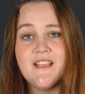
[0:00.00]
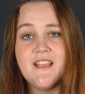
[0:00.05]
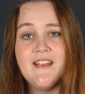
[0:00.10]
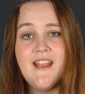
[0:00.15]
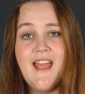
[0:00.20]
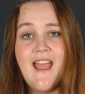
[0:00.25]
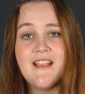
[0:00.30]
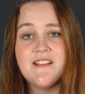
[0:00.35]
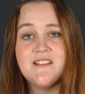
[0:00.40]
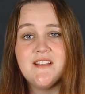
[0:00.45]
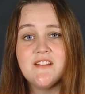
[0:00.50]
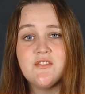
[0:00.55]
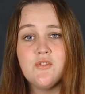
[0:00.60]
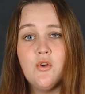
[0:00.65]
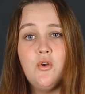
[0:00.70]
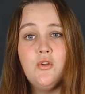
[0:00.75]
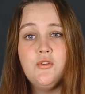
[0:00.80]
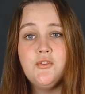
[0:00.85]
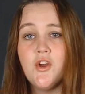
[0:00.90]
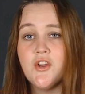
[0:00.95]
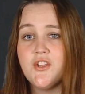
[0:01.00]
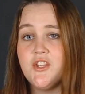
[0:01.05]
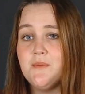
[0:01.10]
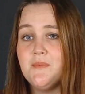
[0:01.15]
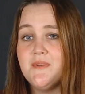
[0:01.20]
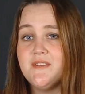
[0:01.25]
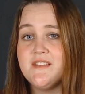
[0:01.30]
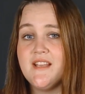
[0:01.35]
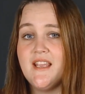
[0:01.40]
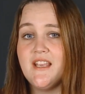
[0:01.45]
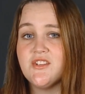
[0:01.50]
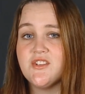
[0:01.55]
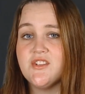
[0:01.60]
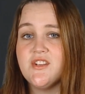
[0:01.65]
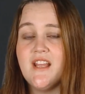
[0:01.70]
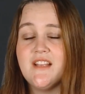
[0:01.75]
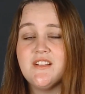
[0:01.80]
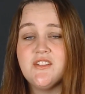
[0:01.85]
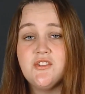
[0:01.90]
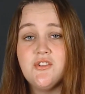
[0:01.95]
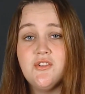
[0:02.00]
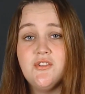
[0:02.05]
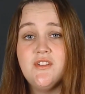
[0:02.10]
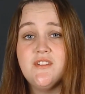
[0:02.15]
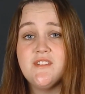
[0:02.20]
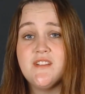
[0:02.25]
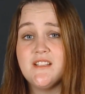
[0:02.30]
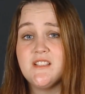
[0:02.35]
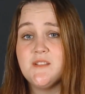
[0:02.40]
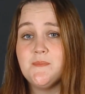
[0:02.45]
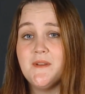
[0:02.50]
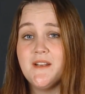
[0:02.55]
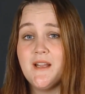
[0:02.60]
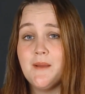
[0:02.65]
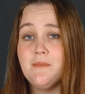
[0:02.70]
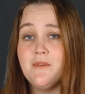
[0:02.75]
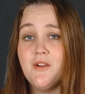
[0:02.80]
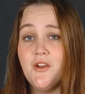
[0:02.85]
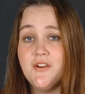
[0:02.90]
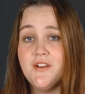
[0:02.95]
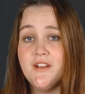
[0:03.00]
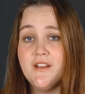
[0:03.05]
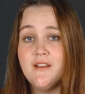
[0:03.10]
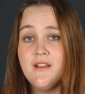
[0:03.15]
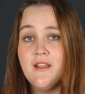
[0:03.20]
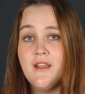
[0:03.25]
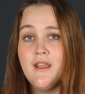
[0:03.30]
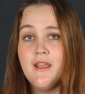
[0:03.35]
can access all documentation as soon as it's been uploaded,